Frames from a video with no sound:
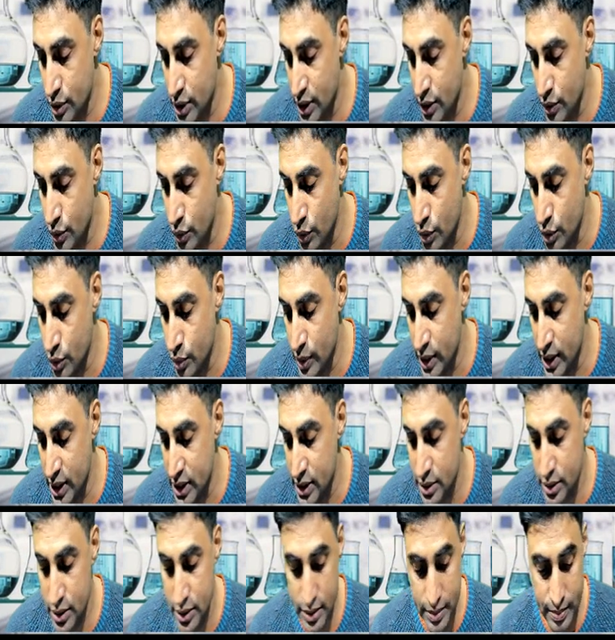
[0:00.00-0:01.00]
whole
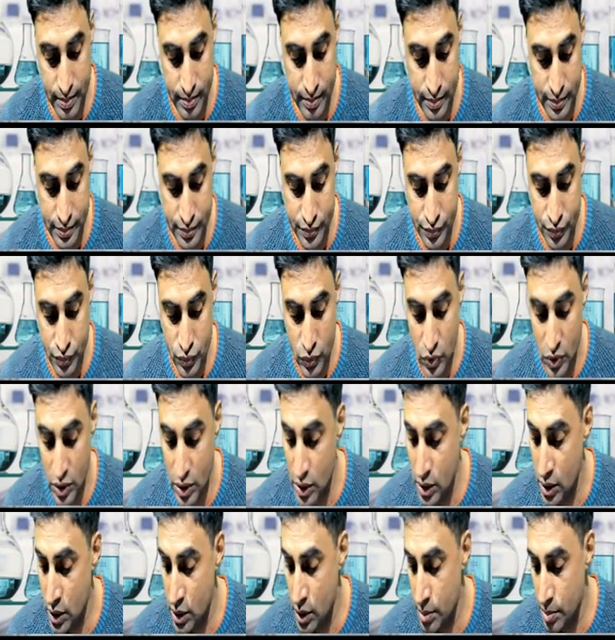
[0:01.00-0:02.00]
twice
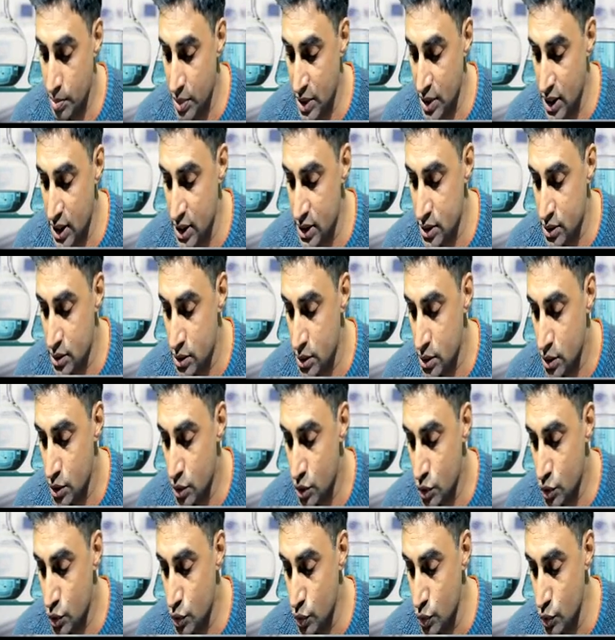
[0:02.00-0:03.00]
plus
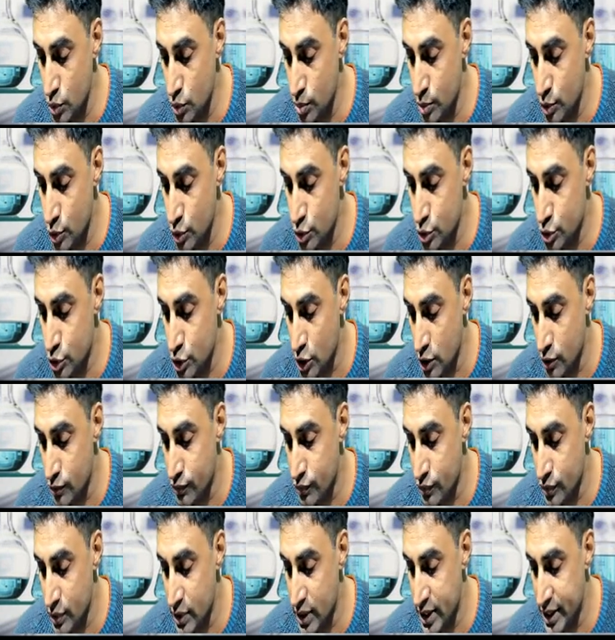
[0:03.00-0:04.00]
2 moles of
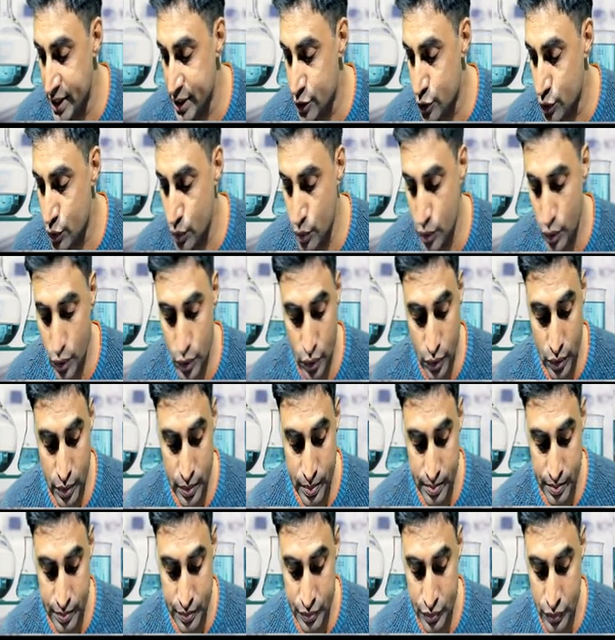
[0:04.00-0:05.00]
H2O
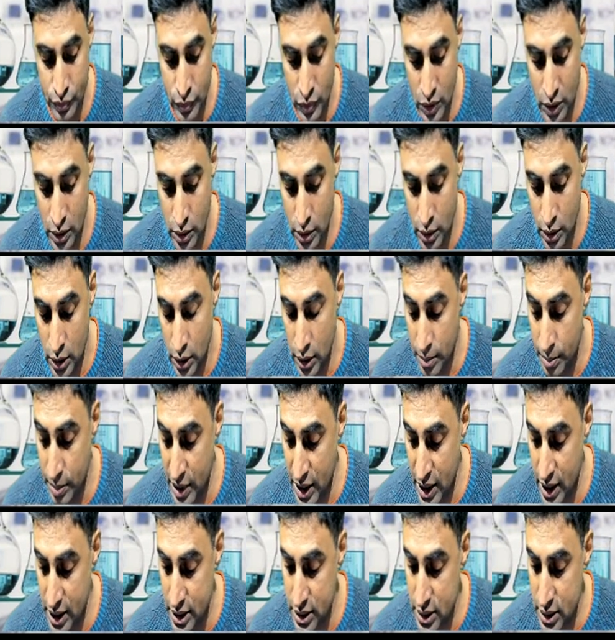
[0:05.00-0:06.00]

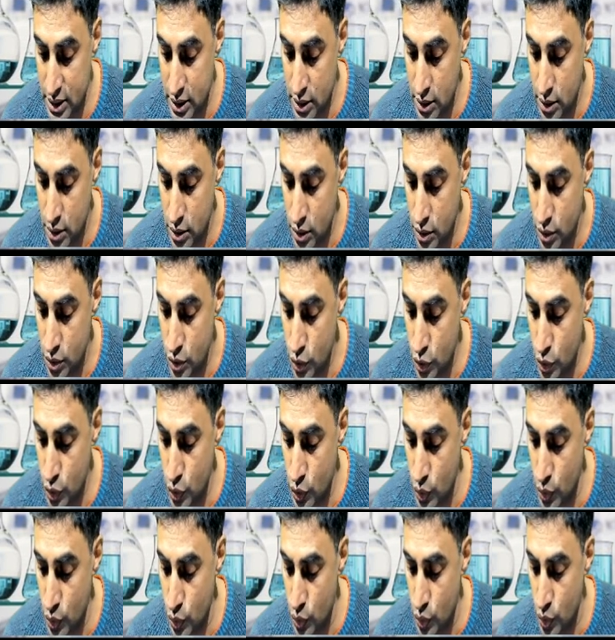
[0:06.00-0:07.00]
plus
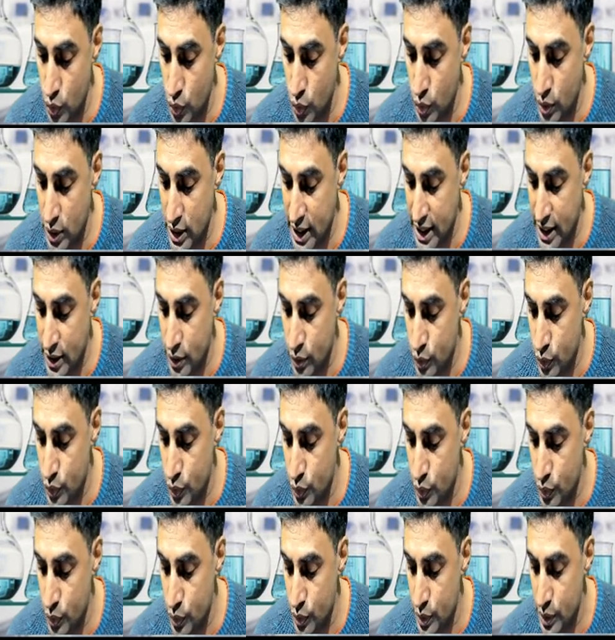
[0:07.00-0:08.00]

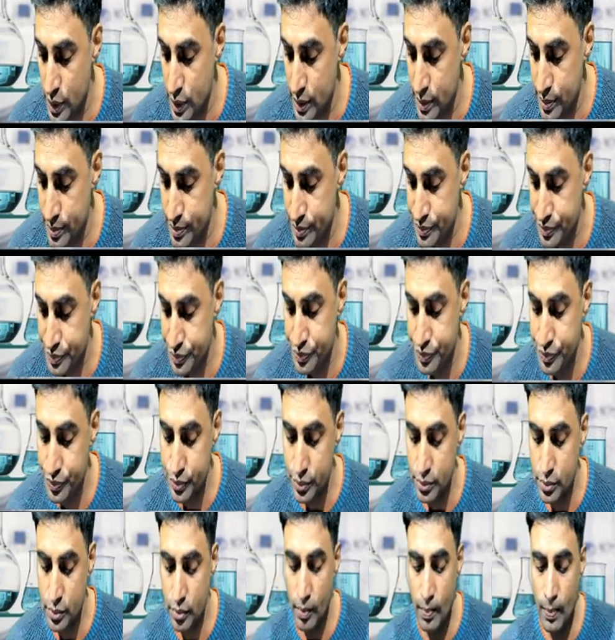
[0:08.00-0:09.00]
2NO2.
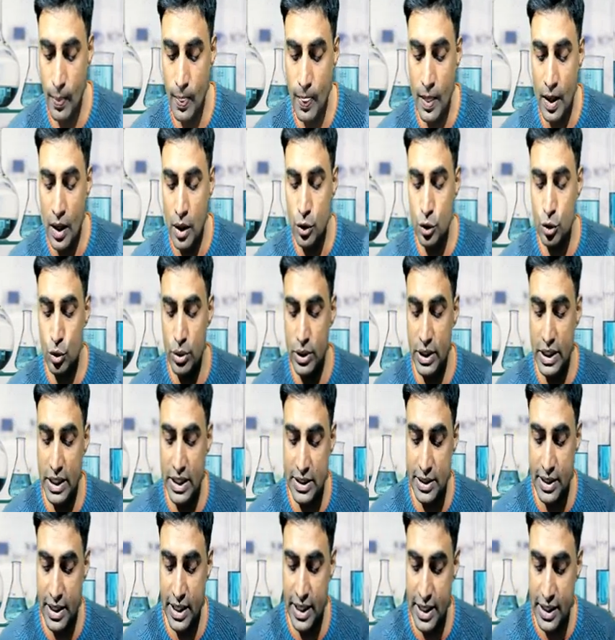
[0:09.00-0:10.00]
So these
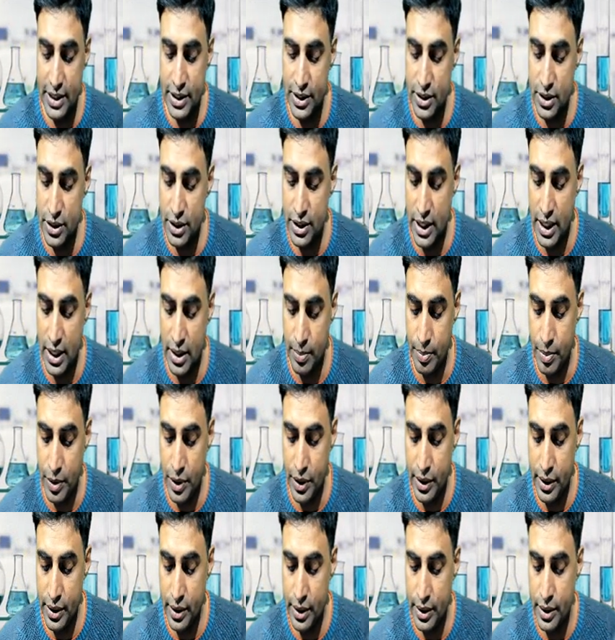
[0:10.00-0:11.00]
reactions, they are
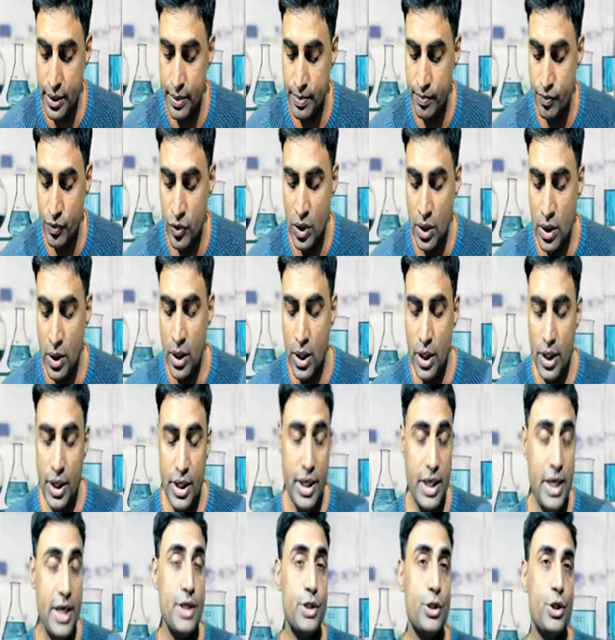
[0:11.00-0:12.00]
important.
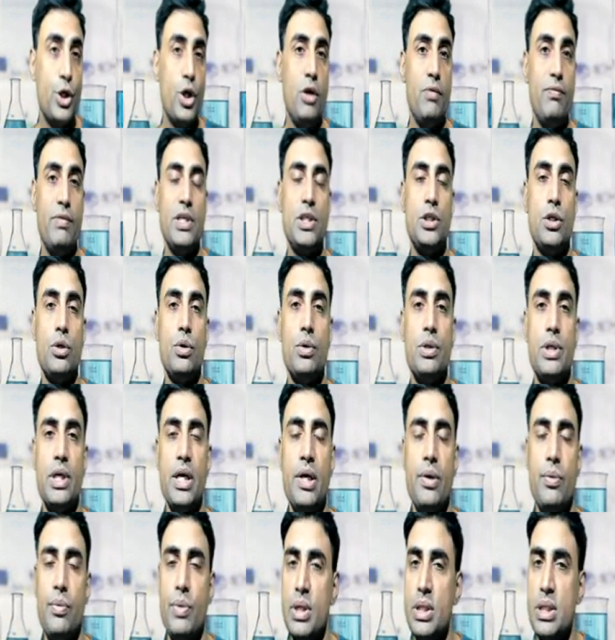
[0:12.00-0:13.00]
Reaction of
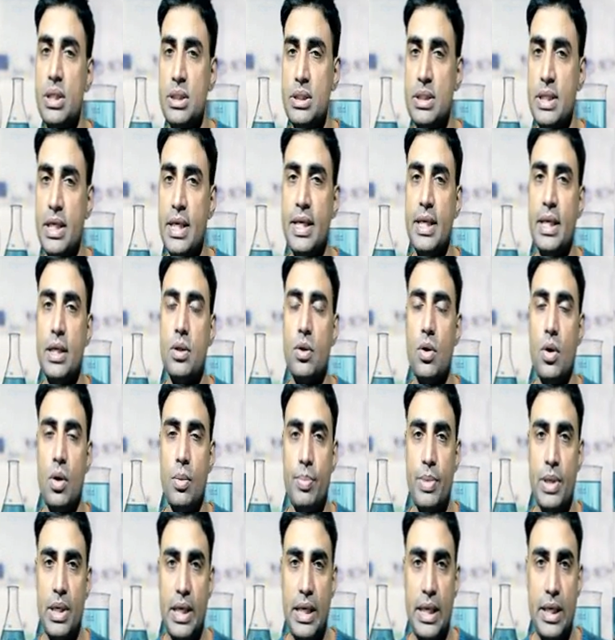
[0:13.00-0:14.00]
HNO3 with zinc and
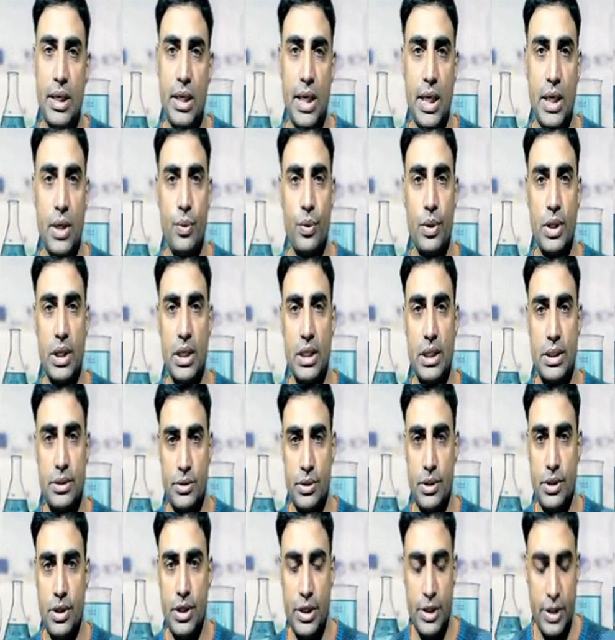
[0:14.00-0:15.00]
copper in dilute and
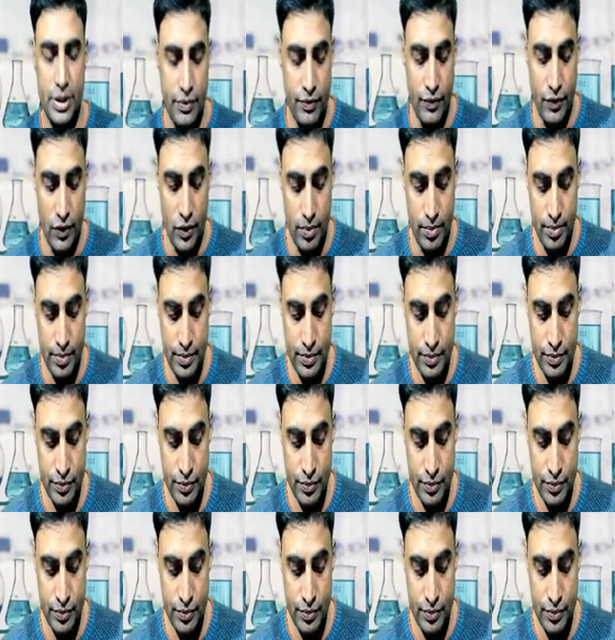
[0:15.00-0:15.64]
concentrated form.